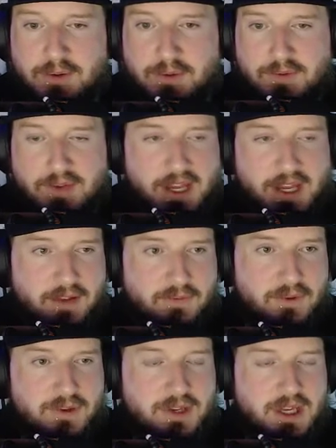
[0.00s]
negative
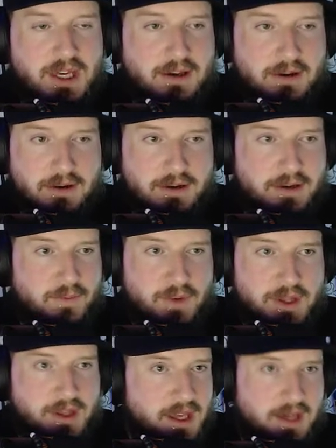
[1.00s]
critique on
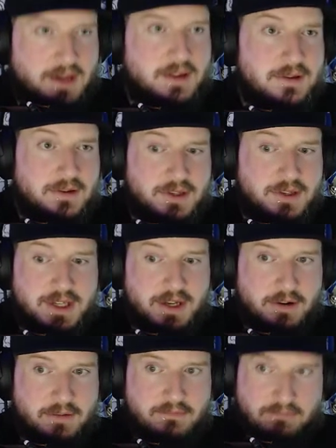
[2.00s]
what they could
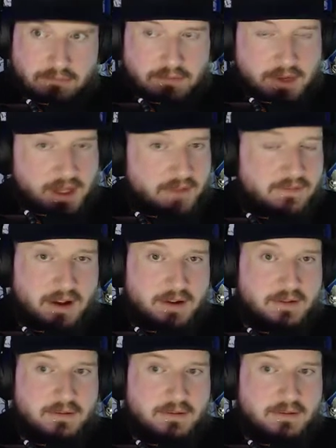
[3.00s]
consider really fun?